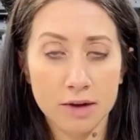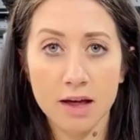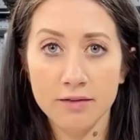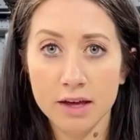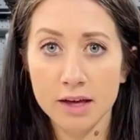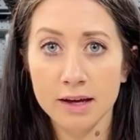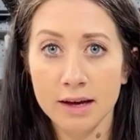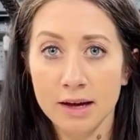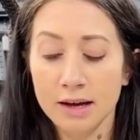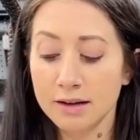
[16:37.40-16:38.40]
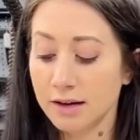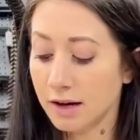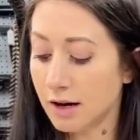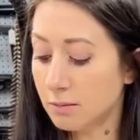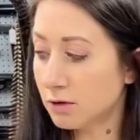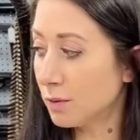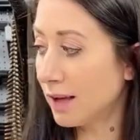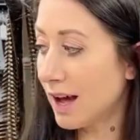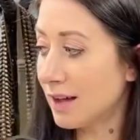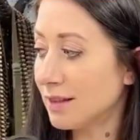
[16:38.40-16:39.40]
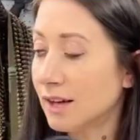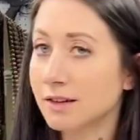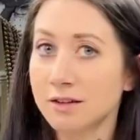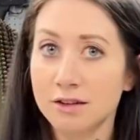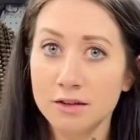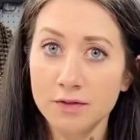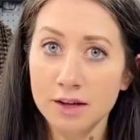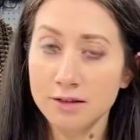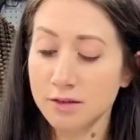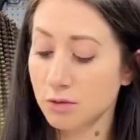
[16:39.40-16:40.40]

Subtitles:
heavy. So again, that diligent defense,